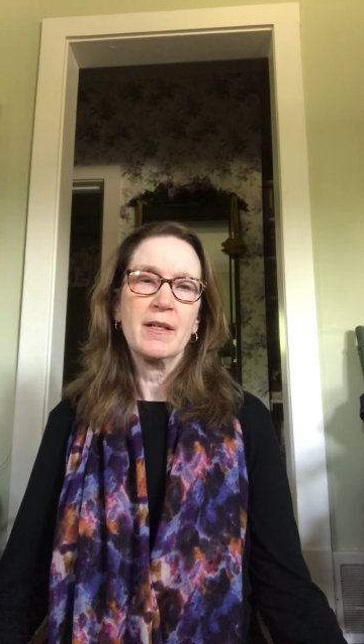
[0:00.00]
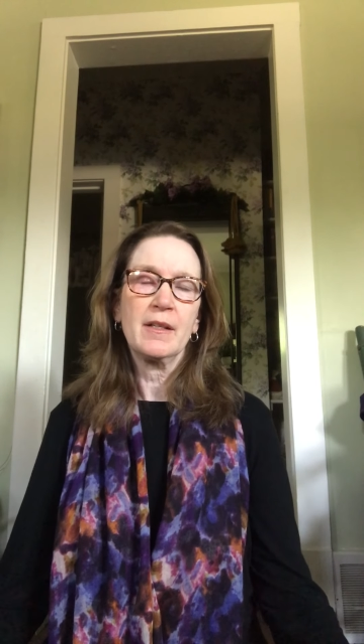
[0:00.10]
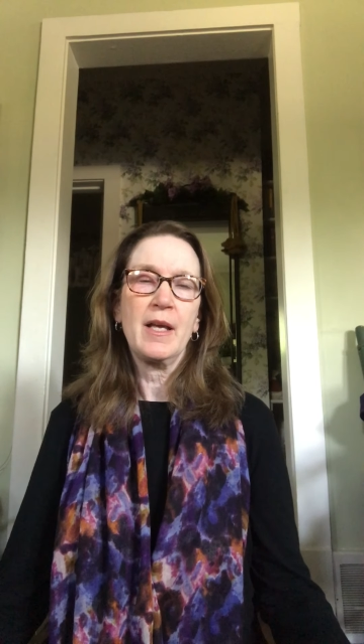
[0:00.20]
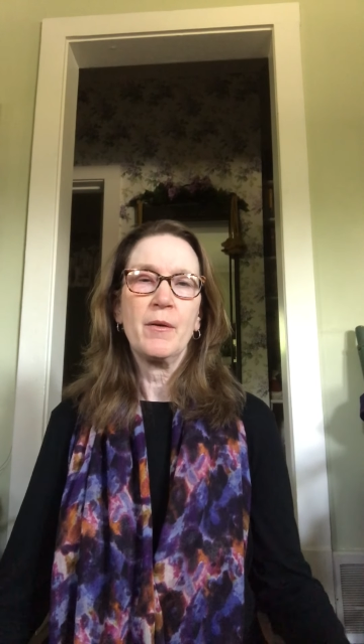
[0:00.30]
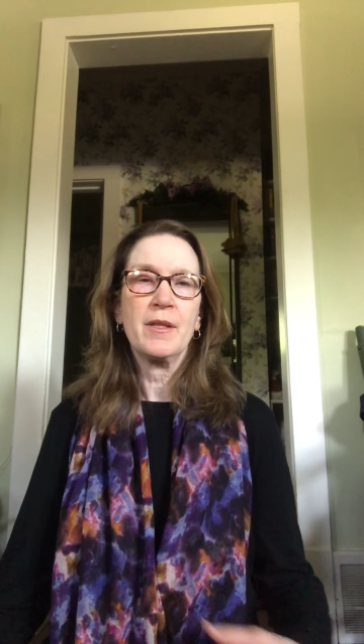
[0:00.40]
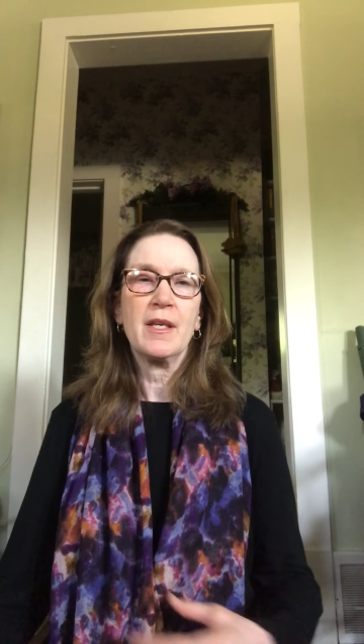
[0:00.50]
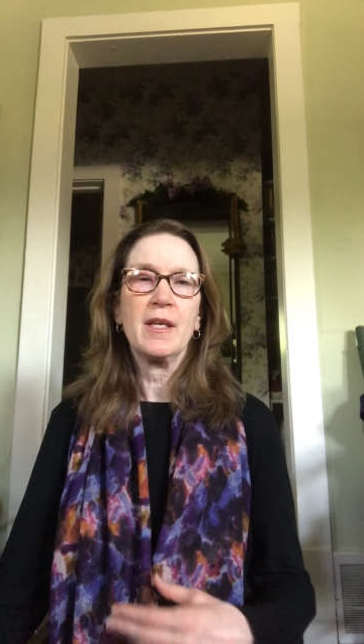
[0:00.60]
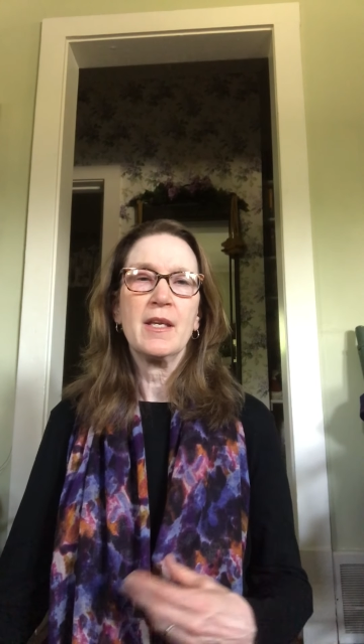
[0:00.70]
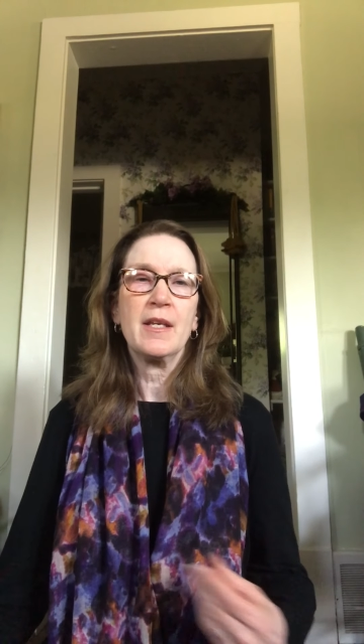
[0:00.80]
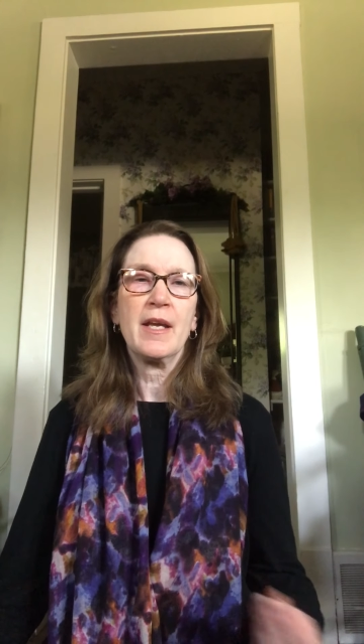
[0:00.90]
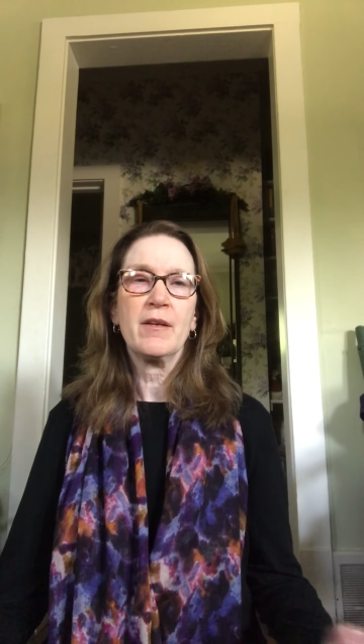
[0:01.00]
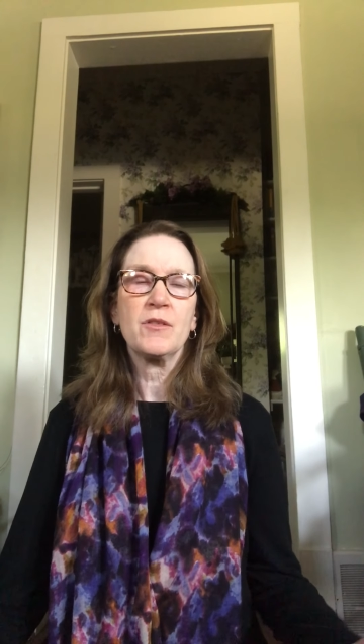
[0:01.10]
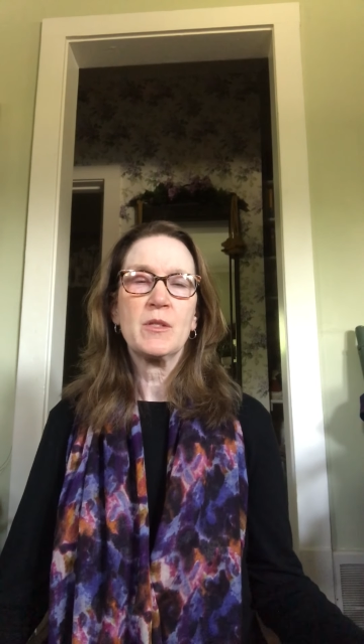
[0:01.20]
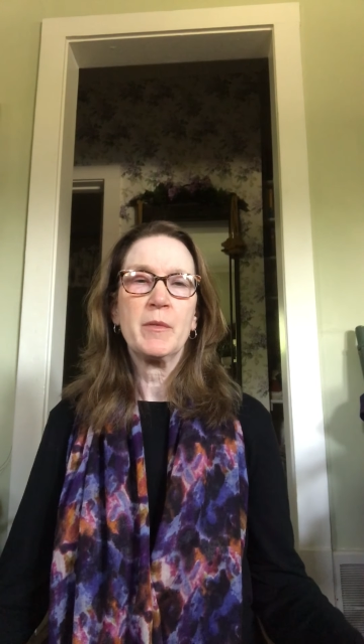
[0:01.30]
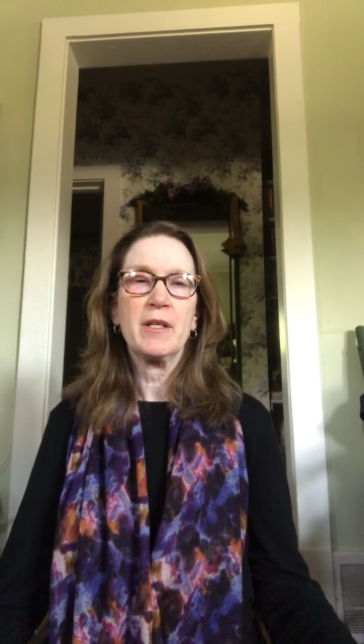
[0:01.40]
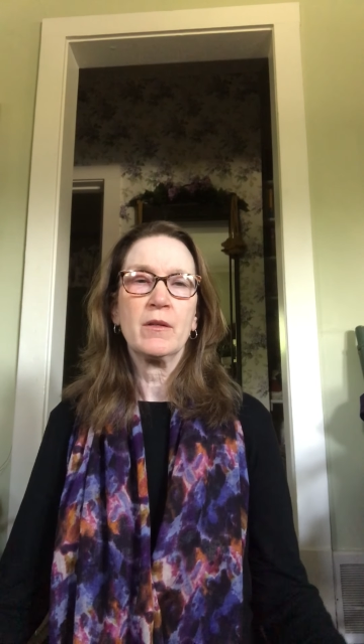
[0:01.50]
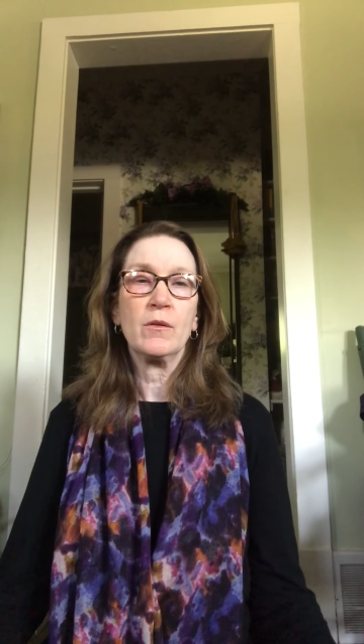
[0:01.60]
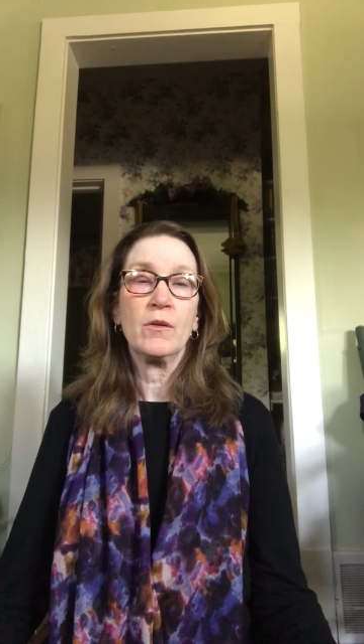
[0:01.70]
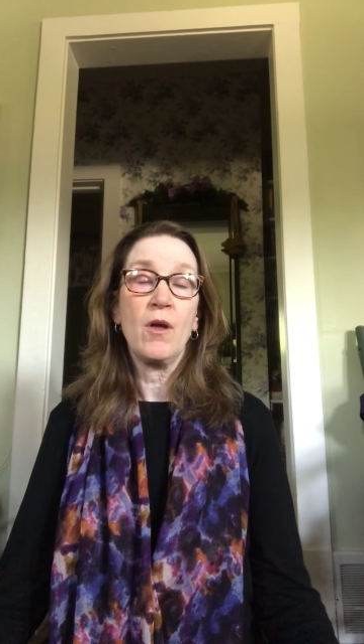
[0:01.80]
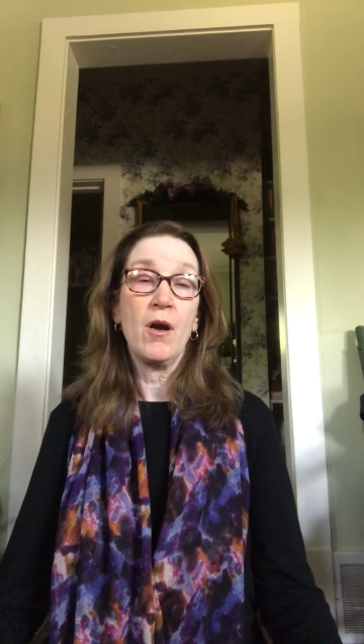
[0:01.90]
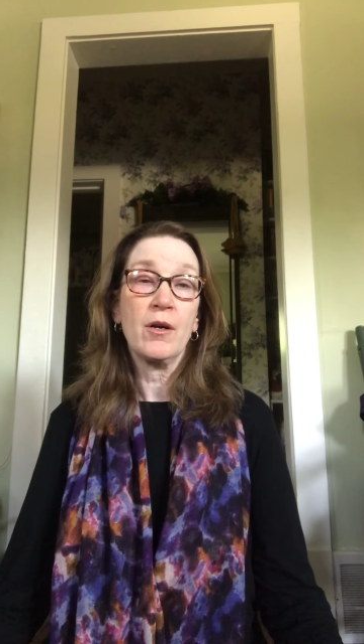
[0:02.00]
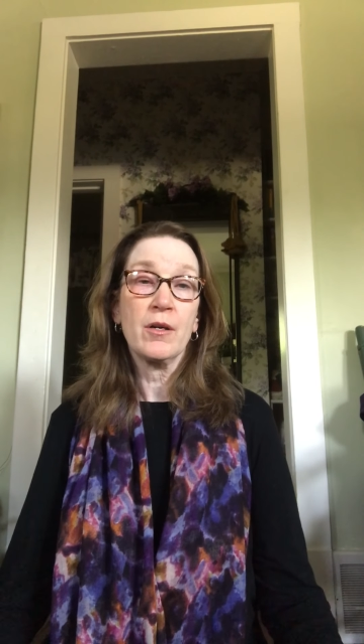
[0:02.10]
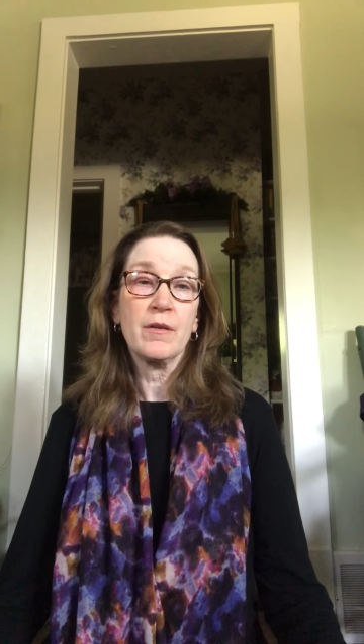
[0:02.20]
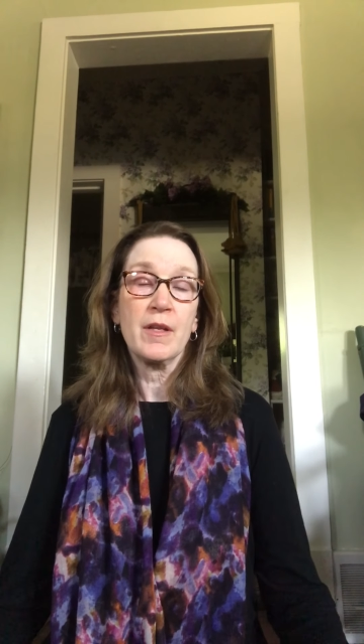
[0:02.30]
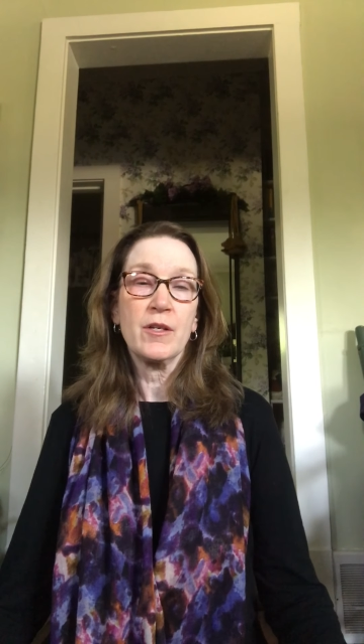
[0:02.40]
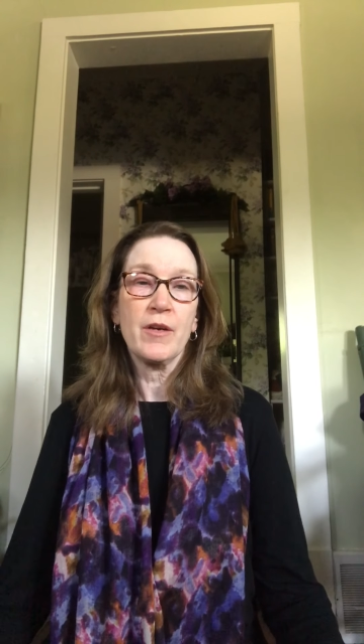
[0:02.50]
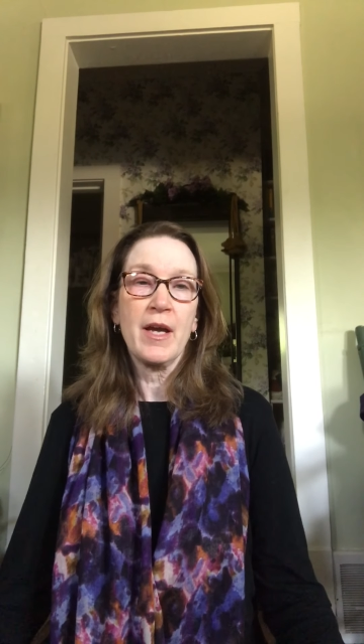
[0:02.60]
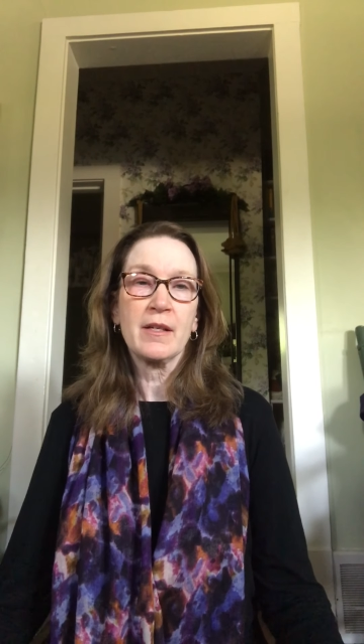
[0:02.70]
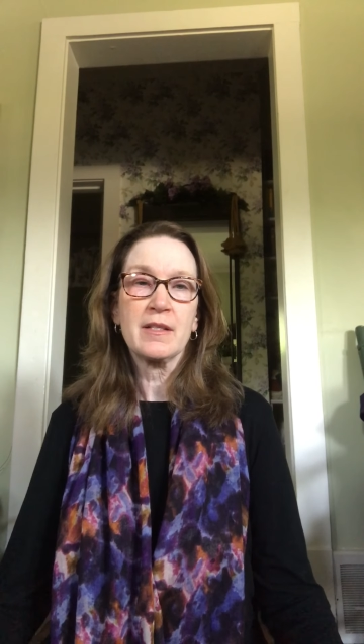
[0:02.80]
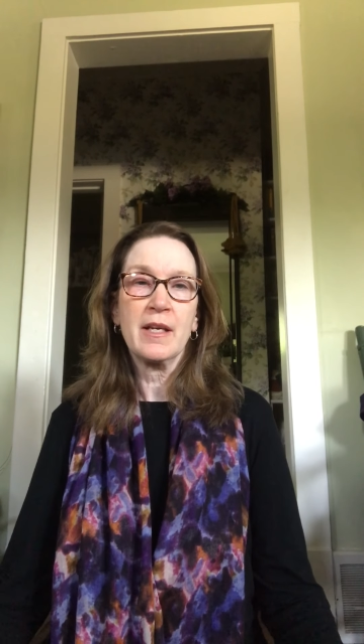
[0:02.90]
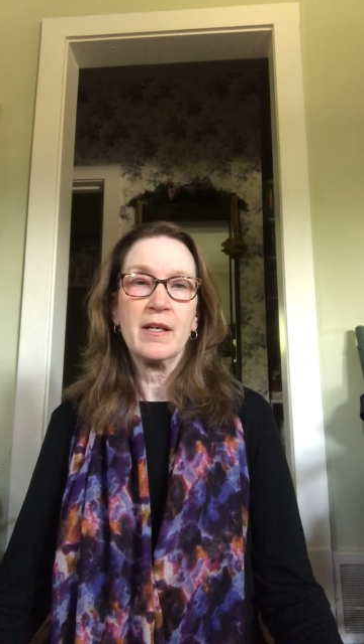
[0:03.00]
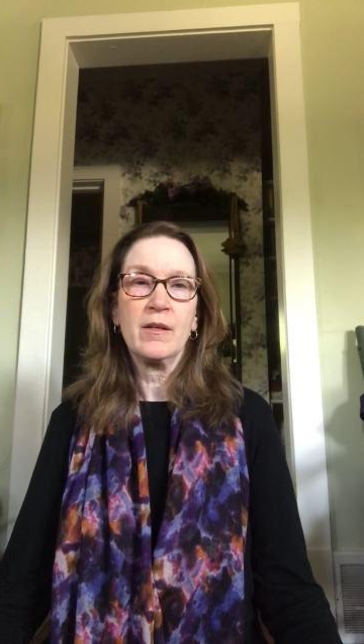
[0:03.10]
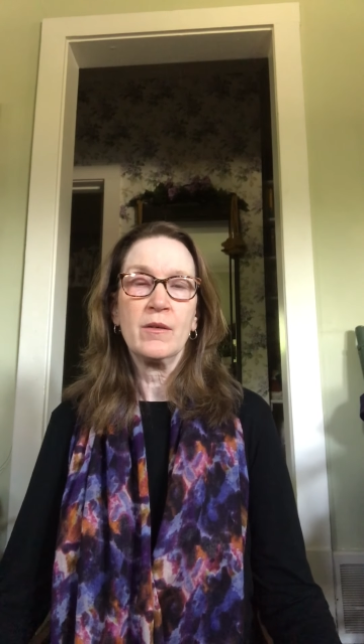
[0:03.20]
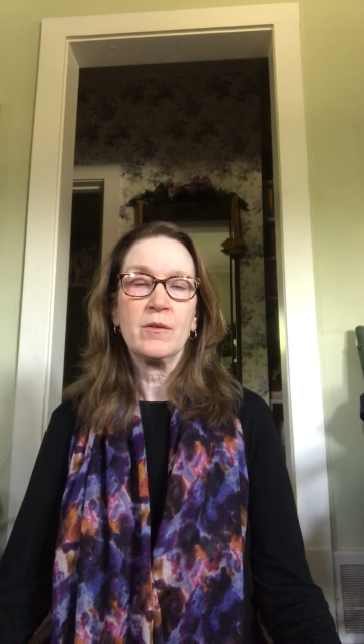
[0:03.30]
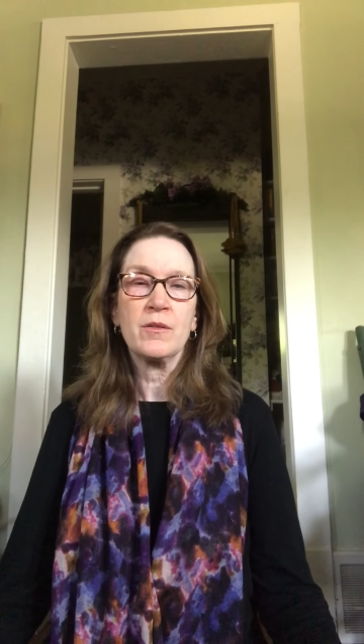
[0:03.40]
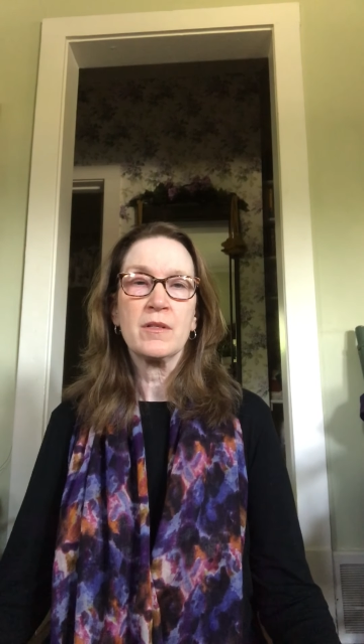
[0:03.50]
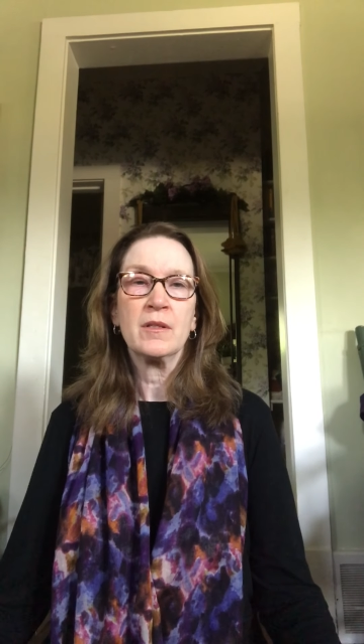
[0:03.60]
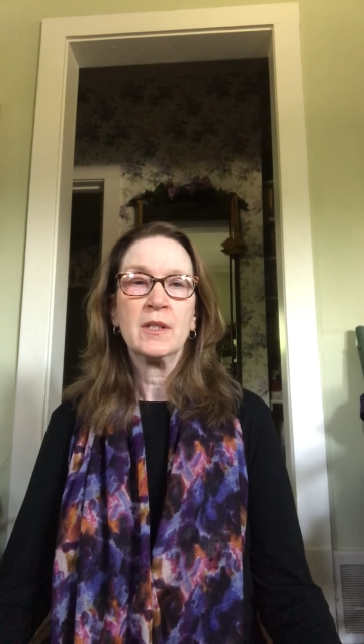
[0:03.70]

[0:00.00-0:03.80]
allowing the inhales to be a little longer than your exhales.